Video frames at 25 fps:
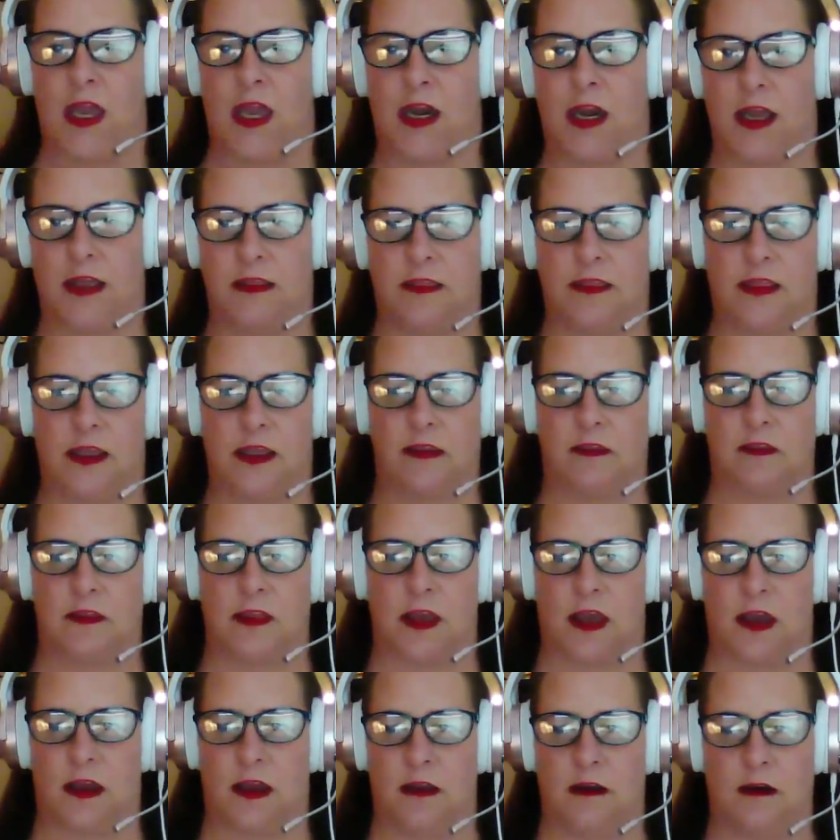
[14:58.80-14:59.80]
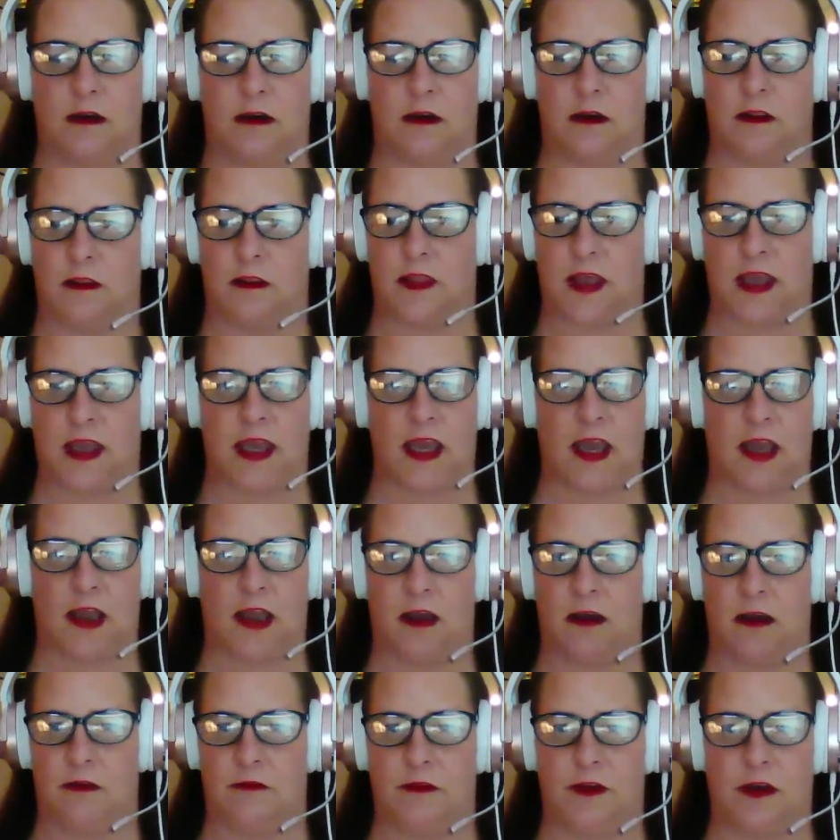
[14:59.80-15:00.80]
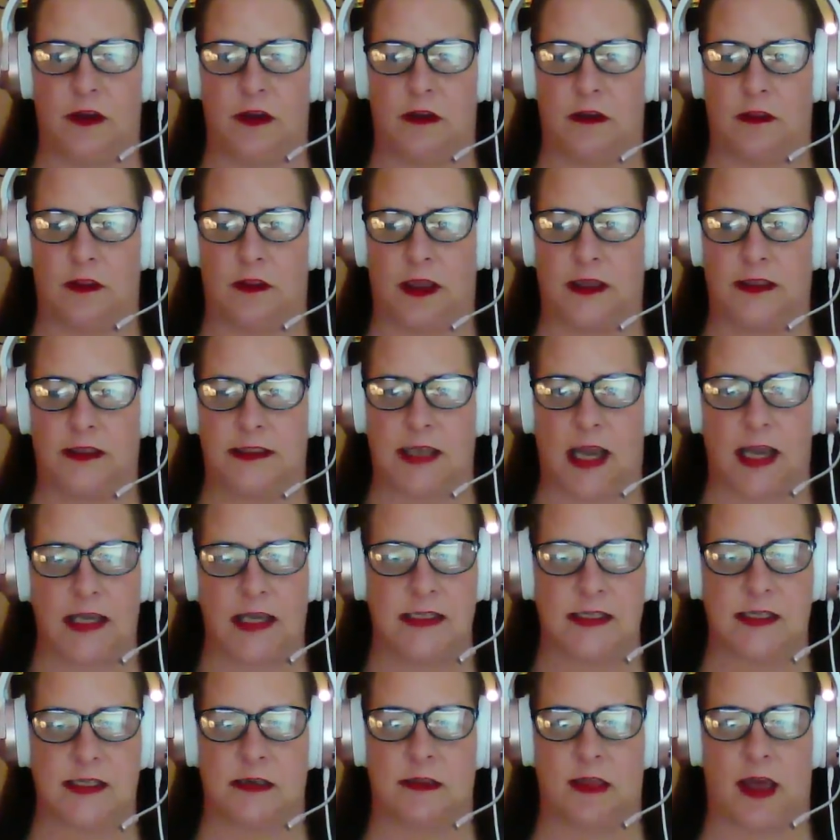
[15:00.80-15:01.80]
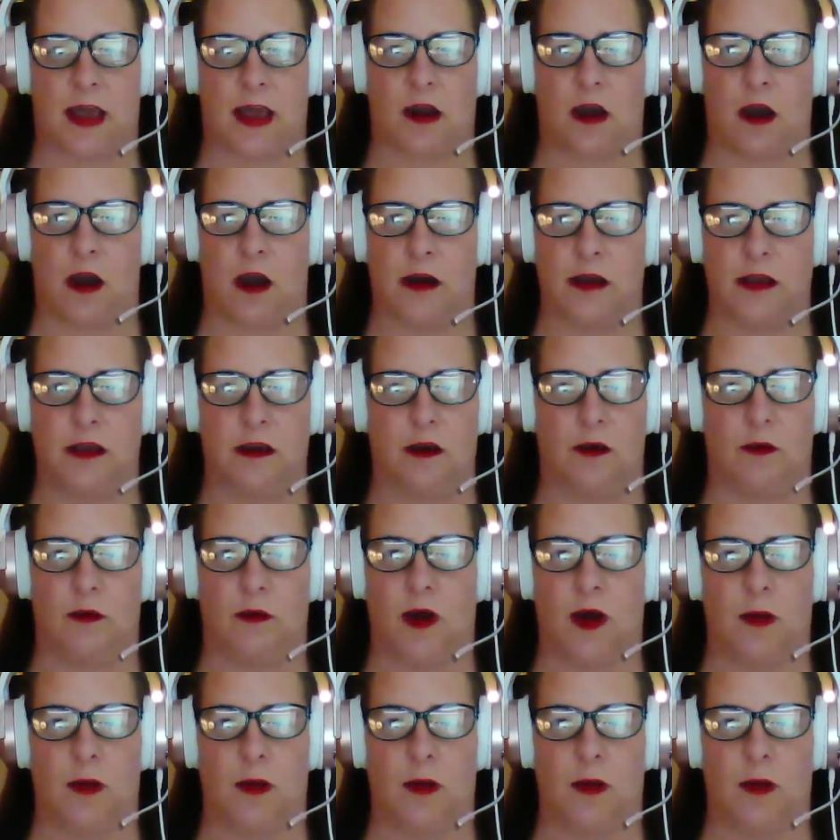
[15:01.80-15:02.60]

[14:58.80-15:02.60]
And I think that they have, like, diced that audio up